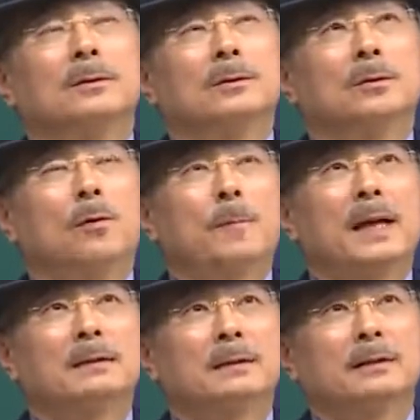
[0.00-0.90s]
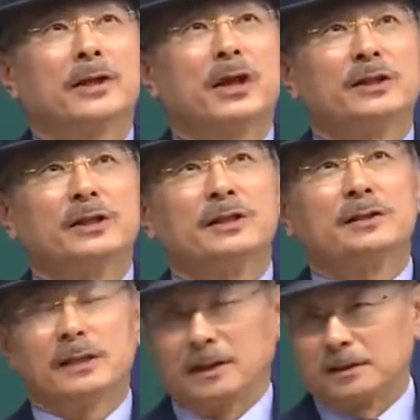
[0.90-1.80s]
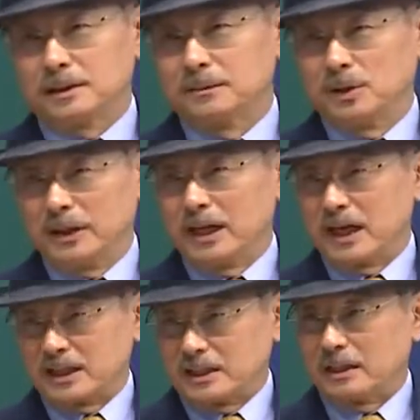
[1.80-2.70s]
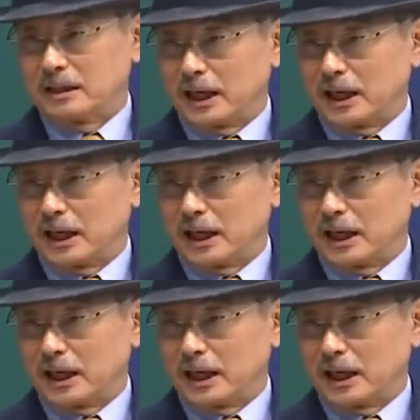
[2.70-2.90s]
Folks who were born in the late 50s